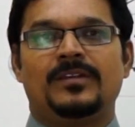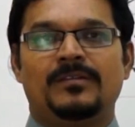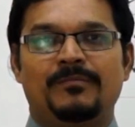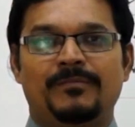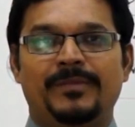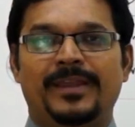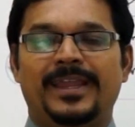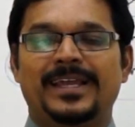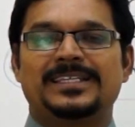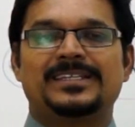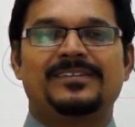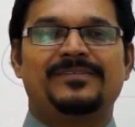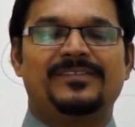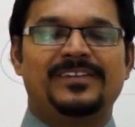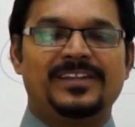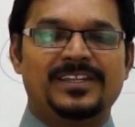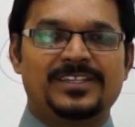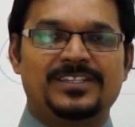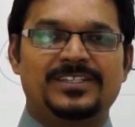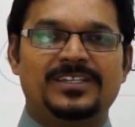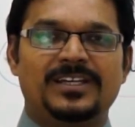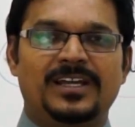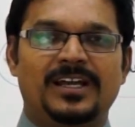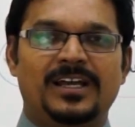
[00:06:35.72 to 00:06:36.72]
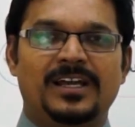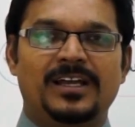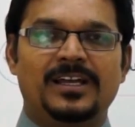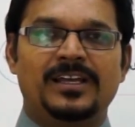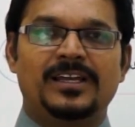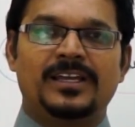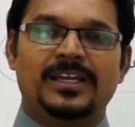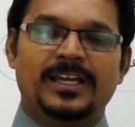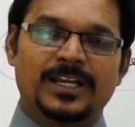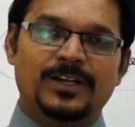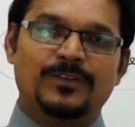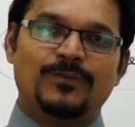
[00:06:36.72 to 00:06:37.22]
Because of
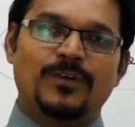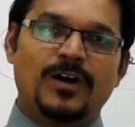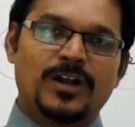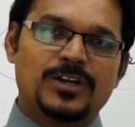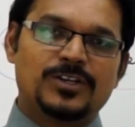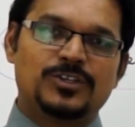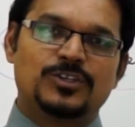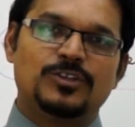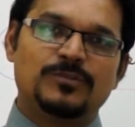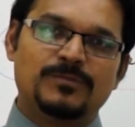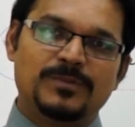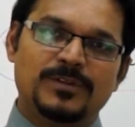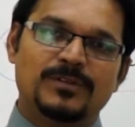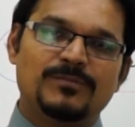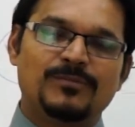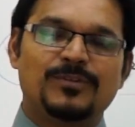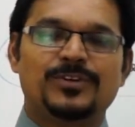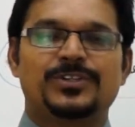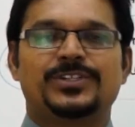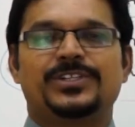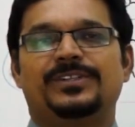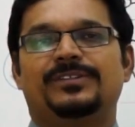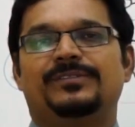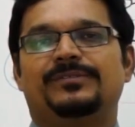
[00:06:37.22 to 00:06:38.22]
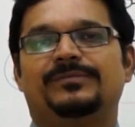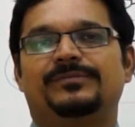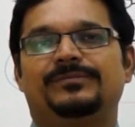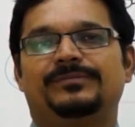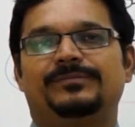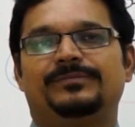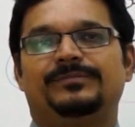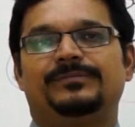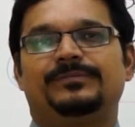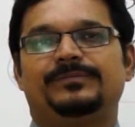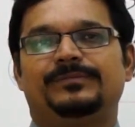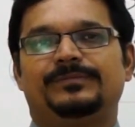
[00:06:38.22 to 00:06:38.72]
inertia, it wants to be in motion.
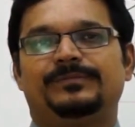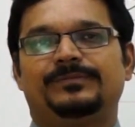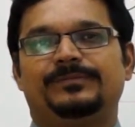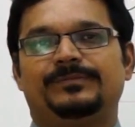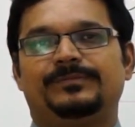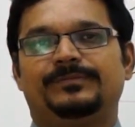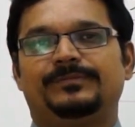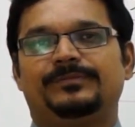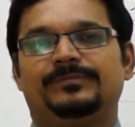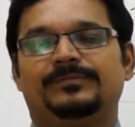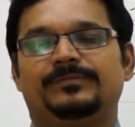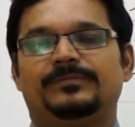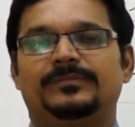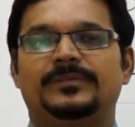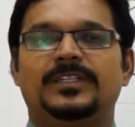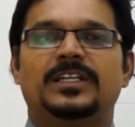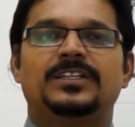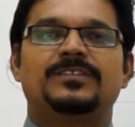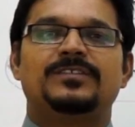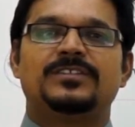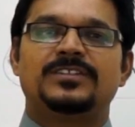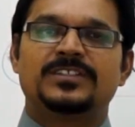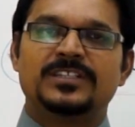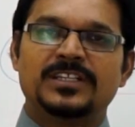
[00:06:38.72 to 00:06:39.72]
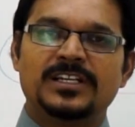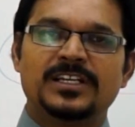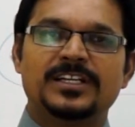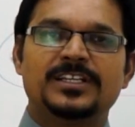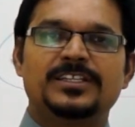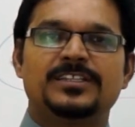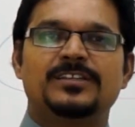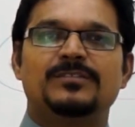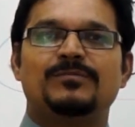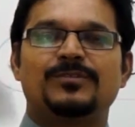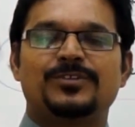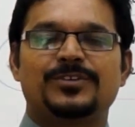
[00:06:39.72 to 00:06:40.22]
That's why still it
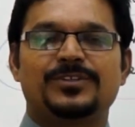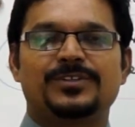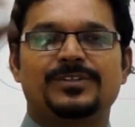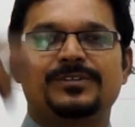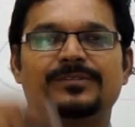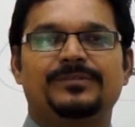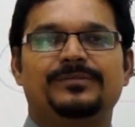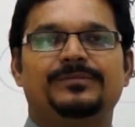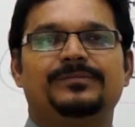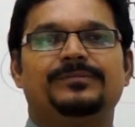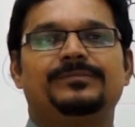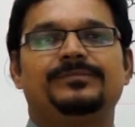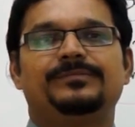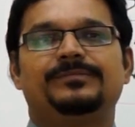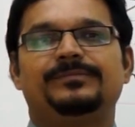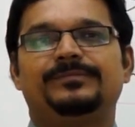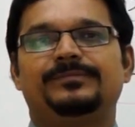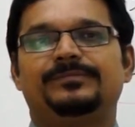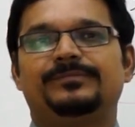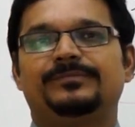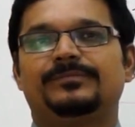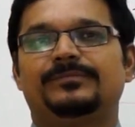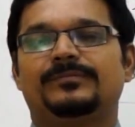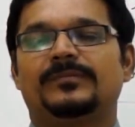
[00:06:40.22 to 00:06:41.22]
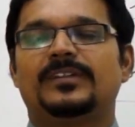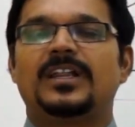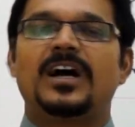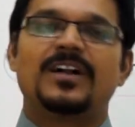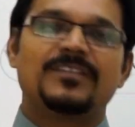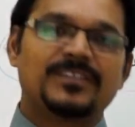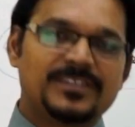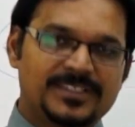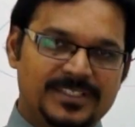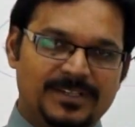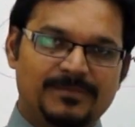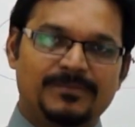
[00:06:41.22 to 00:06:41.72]
is in motion.
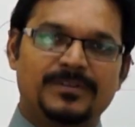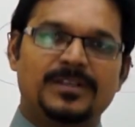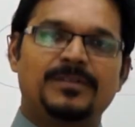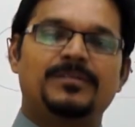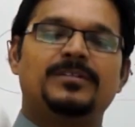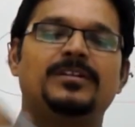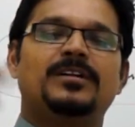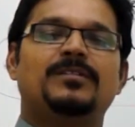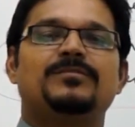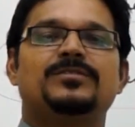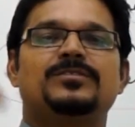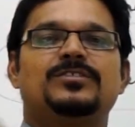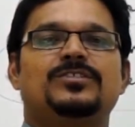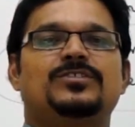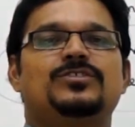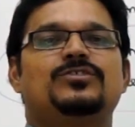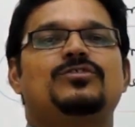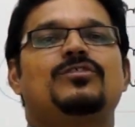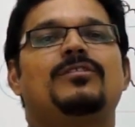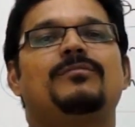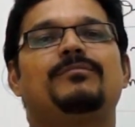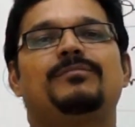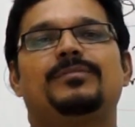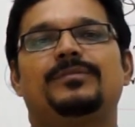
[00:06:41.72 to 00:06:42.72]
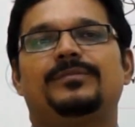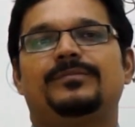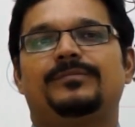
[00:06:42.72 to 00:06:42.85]
After some time, it comes to stop.